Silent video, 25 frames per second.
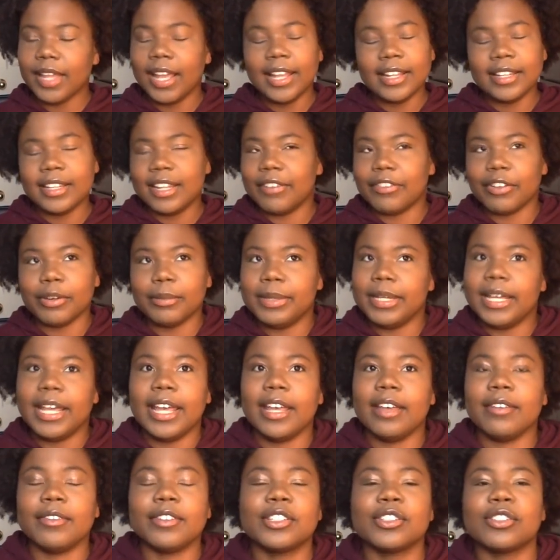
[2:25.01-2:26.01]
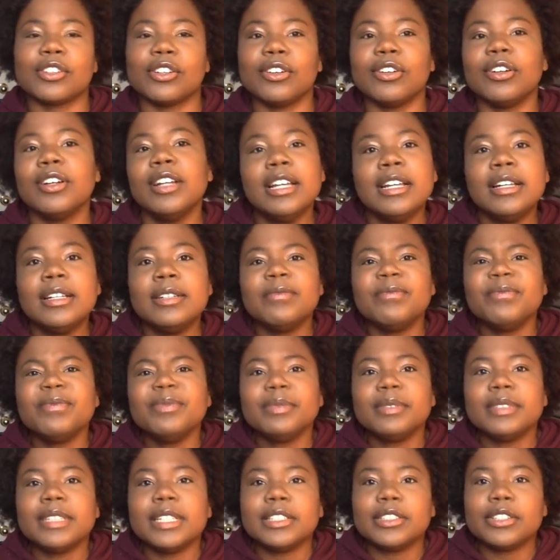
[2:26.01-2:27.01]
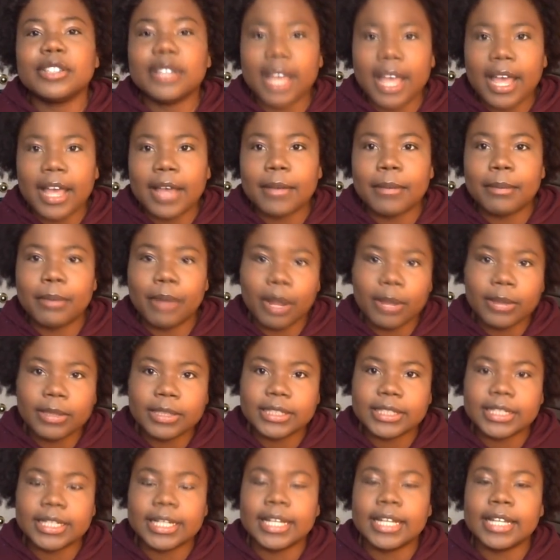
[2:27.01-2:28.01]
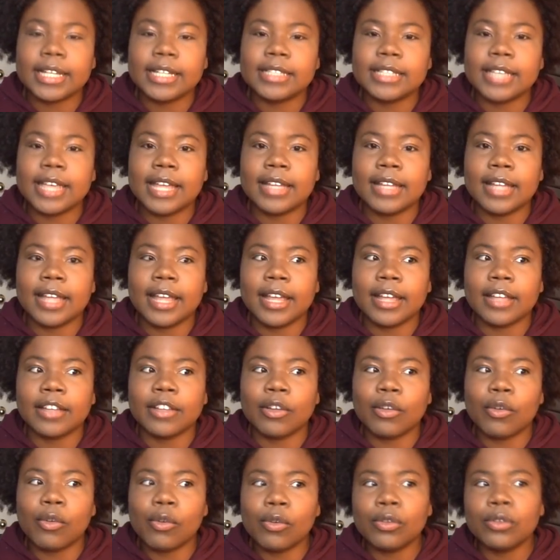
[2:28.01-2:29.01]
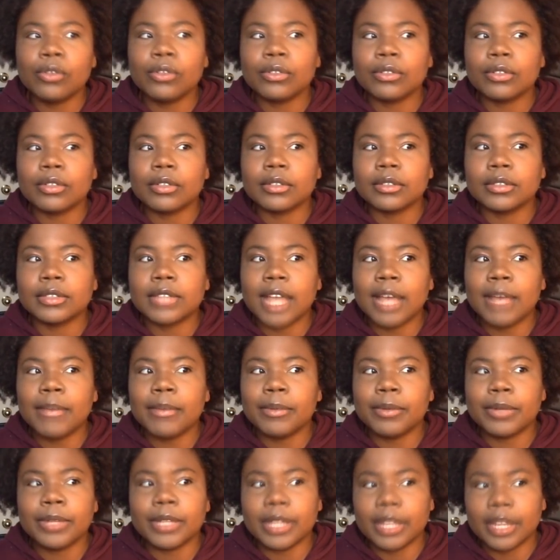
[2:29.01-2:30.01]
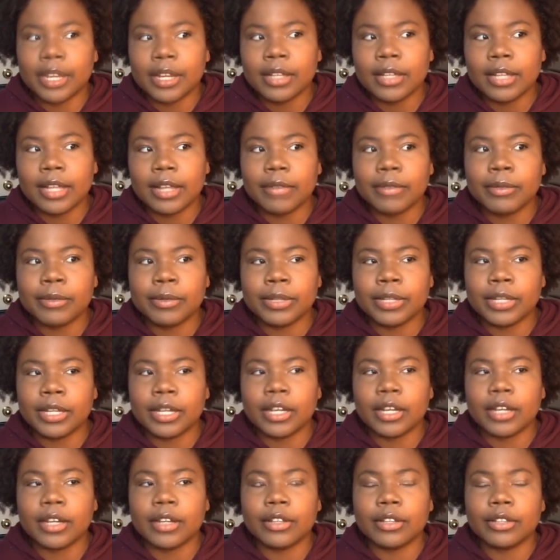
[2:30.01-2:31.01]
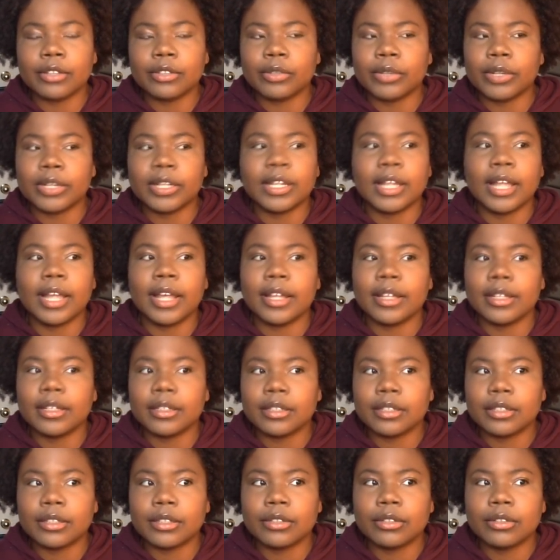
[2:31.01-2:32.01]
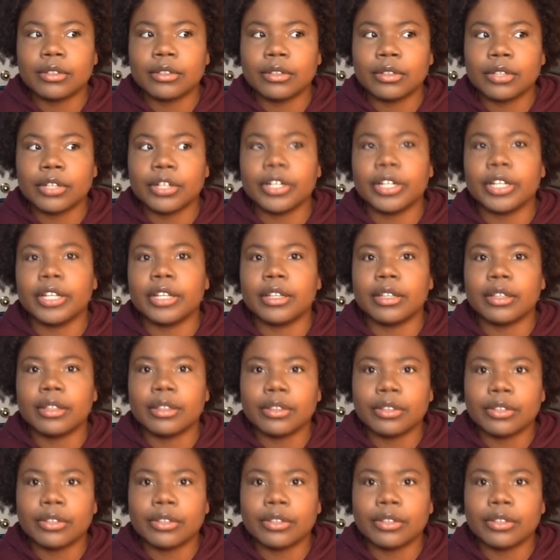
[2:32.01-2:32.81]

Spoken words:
and never behaved. So yeah, brought him to SickKids, and like the whole time we were there, like we were there the 29th, 30th,